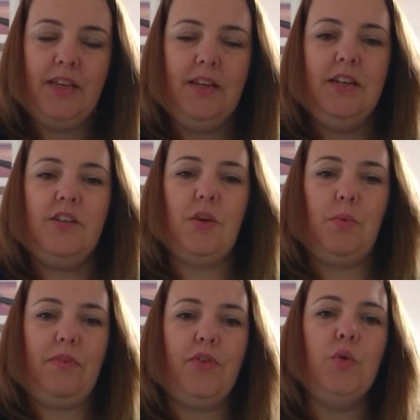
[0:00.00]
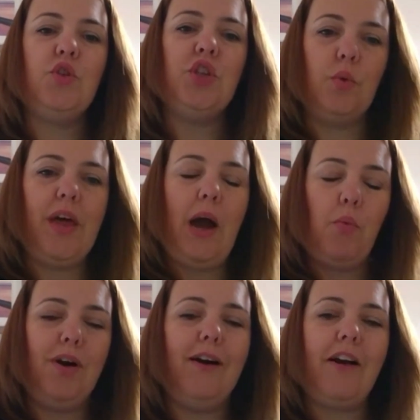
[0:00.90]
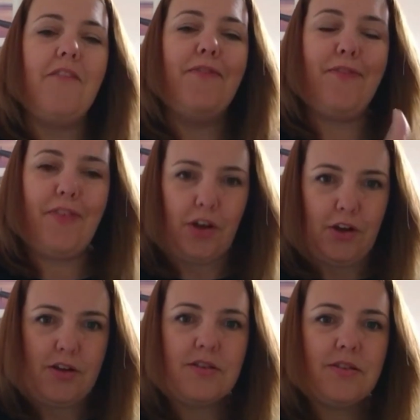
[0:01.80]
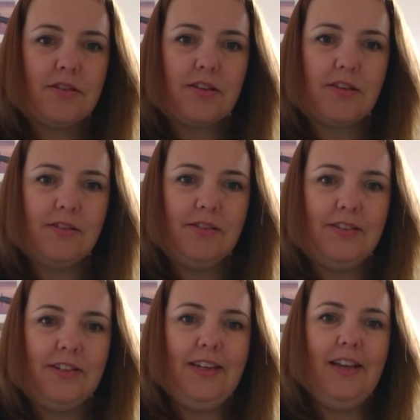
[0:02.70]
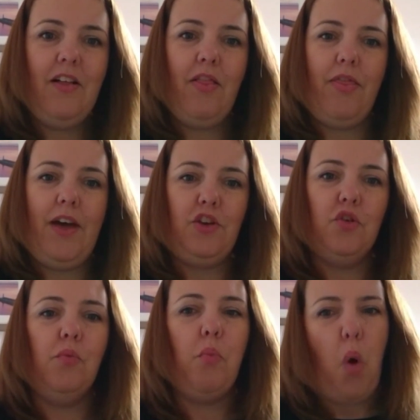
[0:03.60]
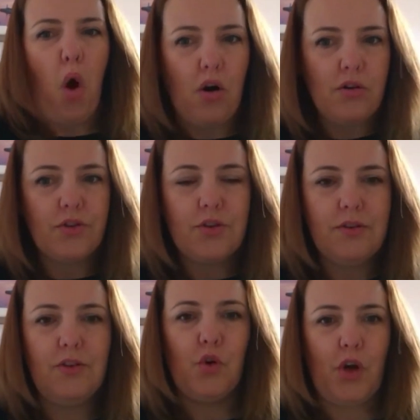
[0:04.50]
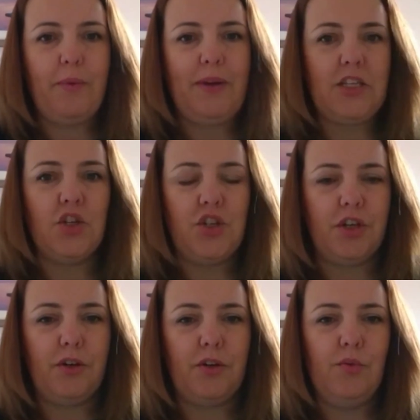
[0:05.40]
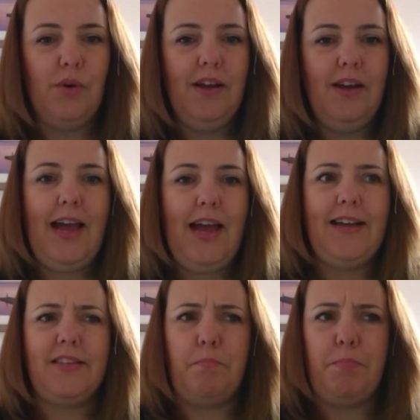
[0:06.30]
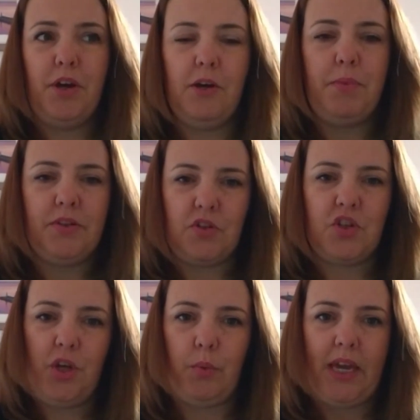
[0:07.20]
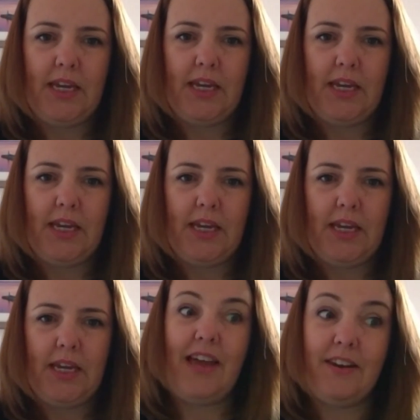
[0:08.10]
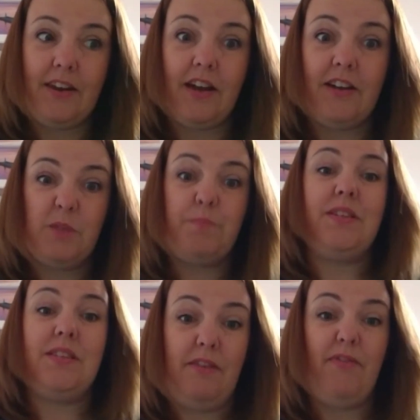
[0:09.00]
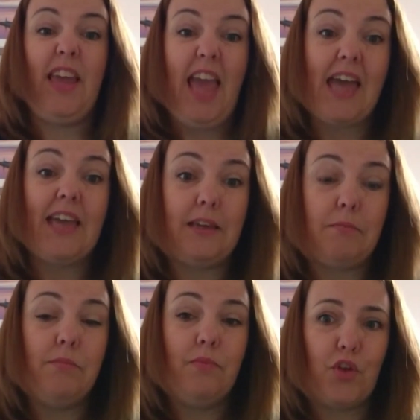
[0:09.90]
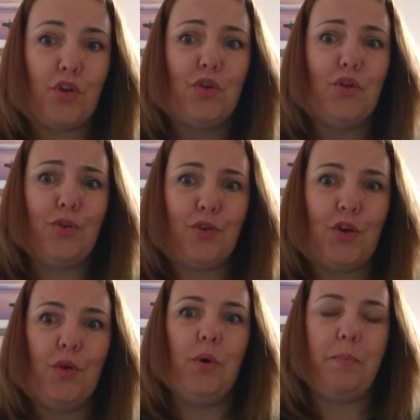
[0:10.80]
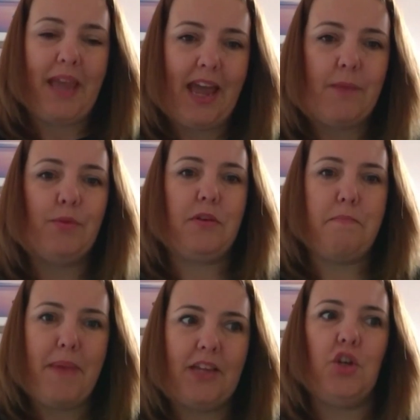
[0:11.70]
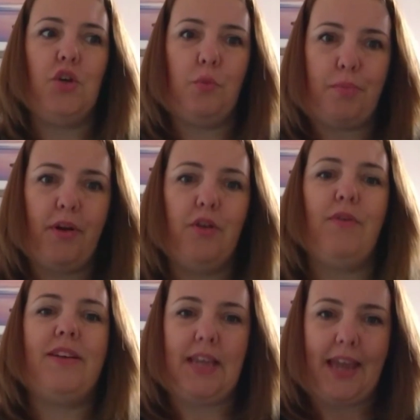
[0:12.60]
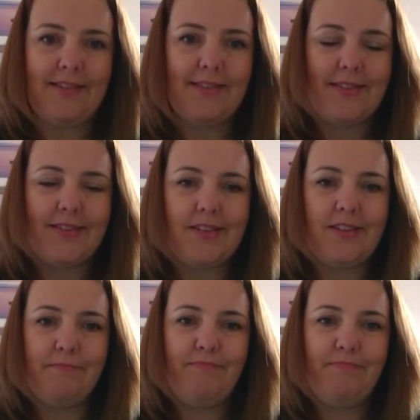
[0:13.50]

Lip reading: So if you do that work first, then your what you're going to do has a purpose to it and a specific aim that you will be able to measure your progress against.